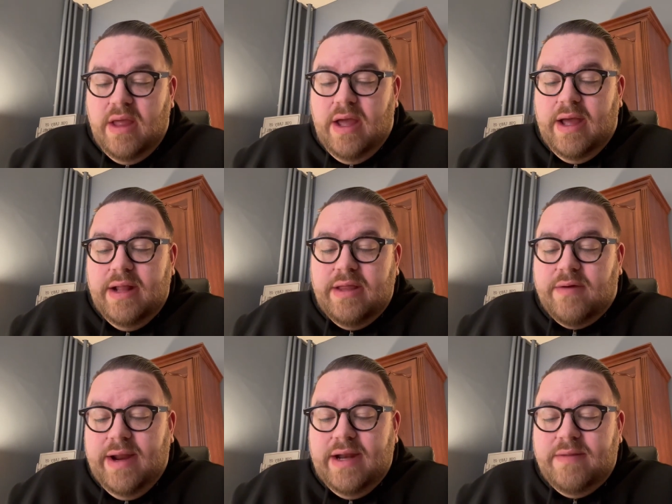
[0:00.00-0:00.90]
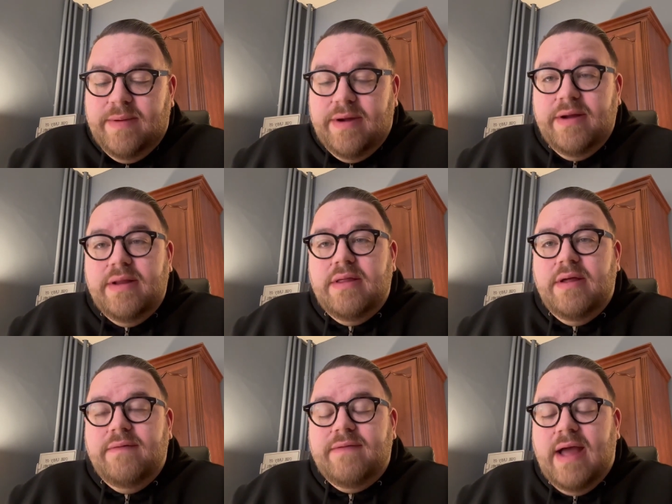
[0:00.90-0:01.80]
Uh, it's a great experience
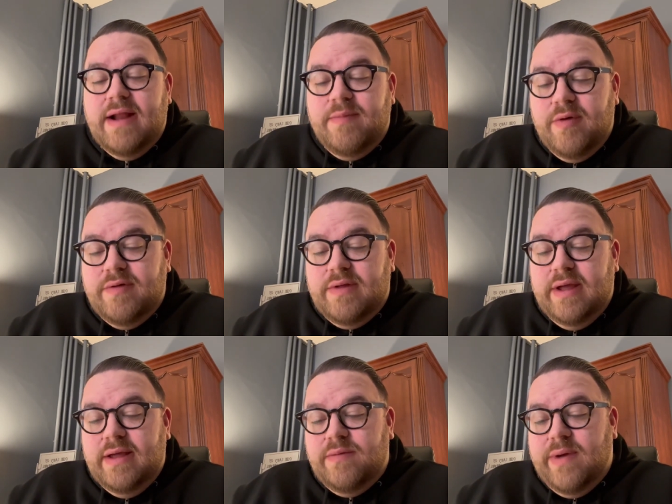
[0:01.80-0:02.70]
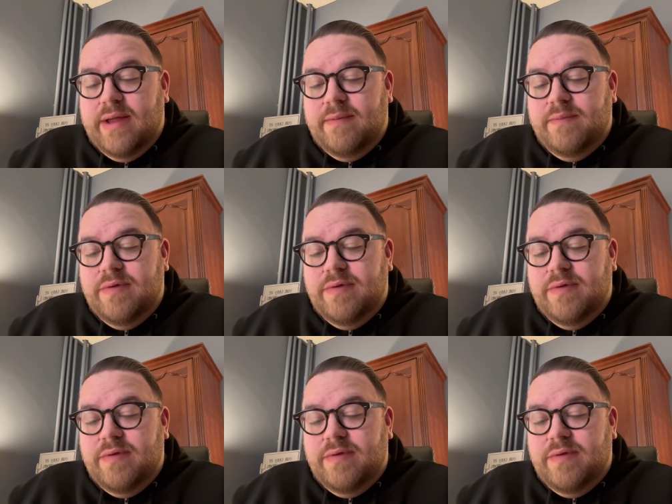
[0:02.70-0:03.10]
of God's mercy as well.